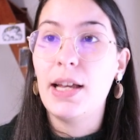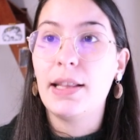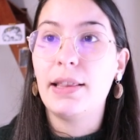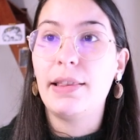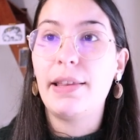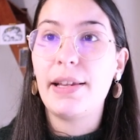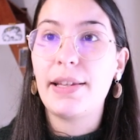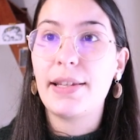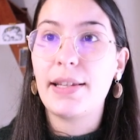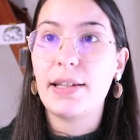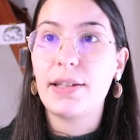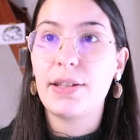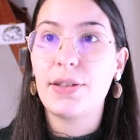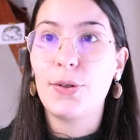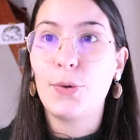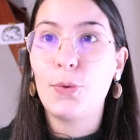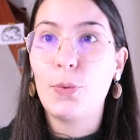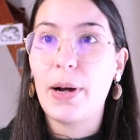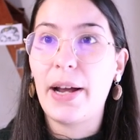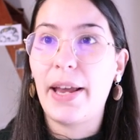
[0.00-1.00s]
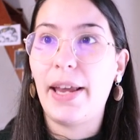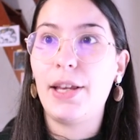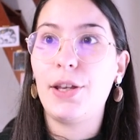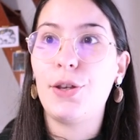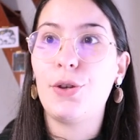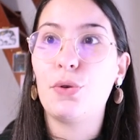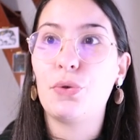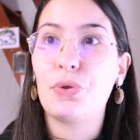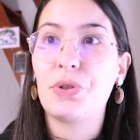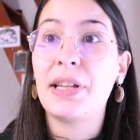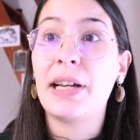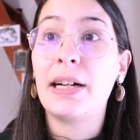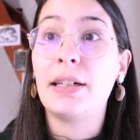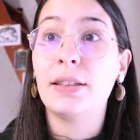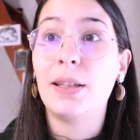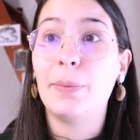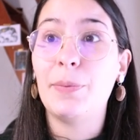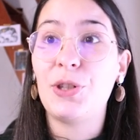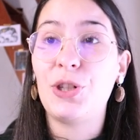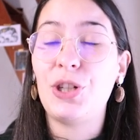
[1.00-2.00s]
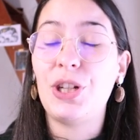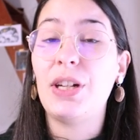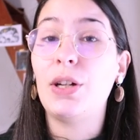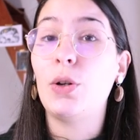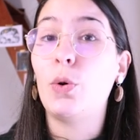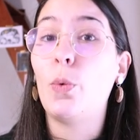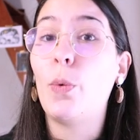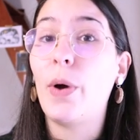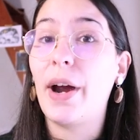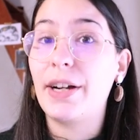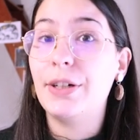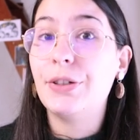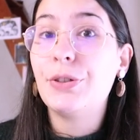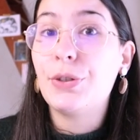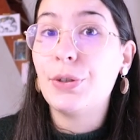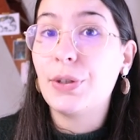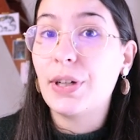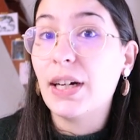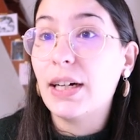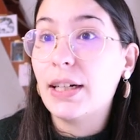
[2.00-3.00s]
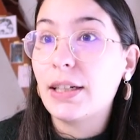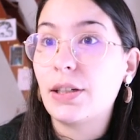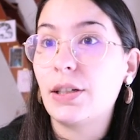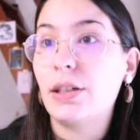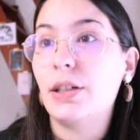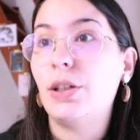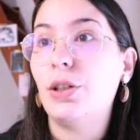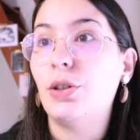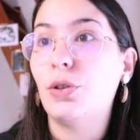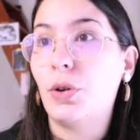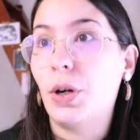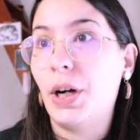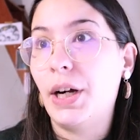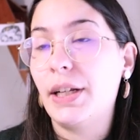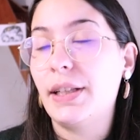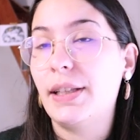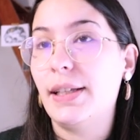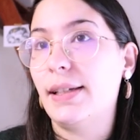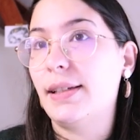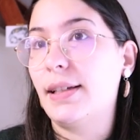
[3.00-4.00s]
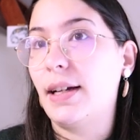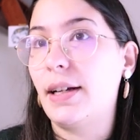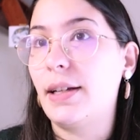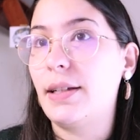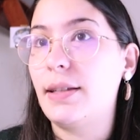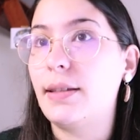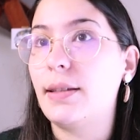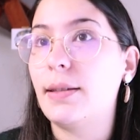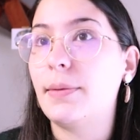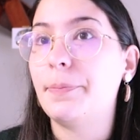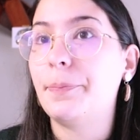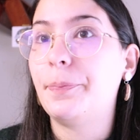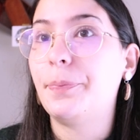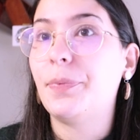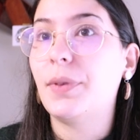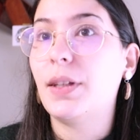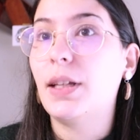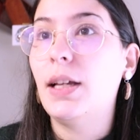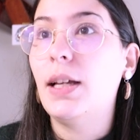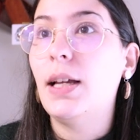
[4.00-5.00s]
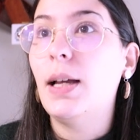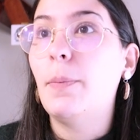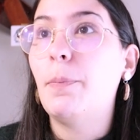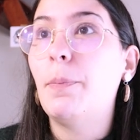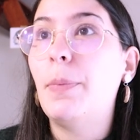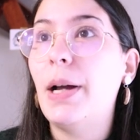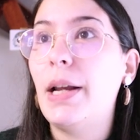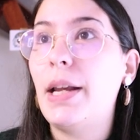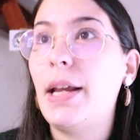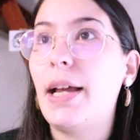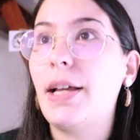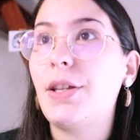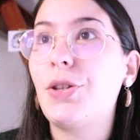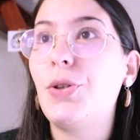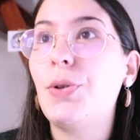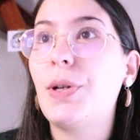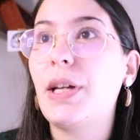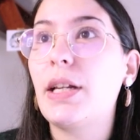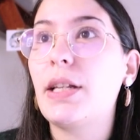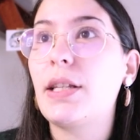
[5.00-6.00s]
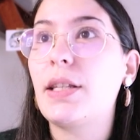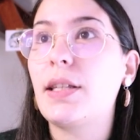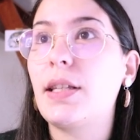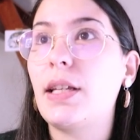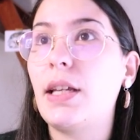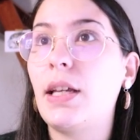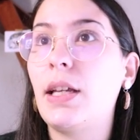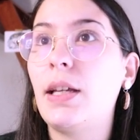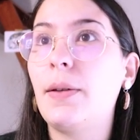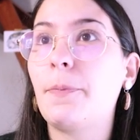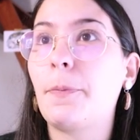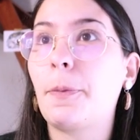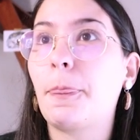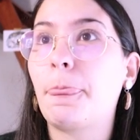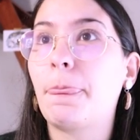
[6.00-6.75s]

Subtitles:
This is the way you tell the machine where to cut your designs. But as you can see,